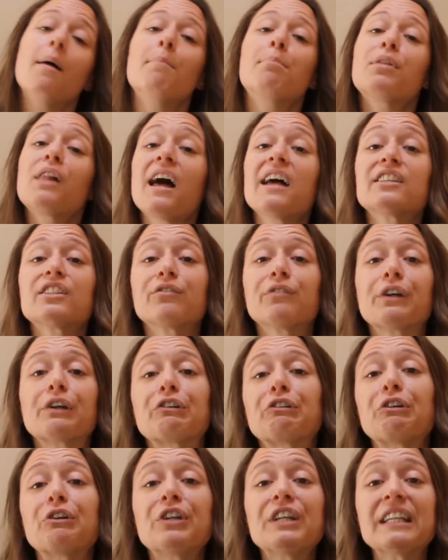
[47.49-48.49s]
plus a
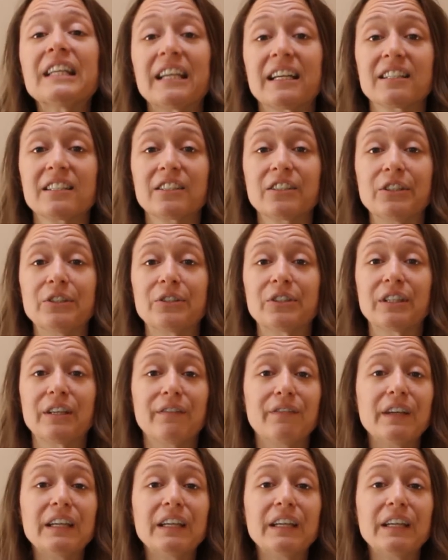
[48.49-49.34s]
recruiting exclusive.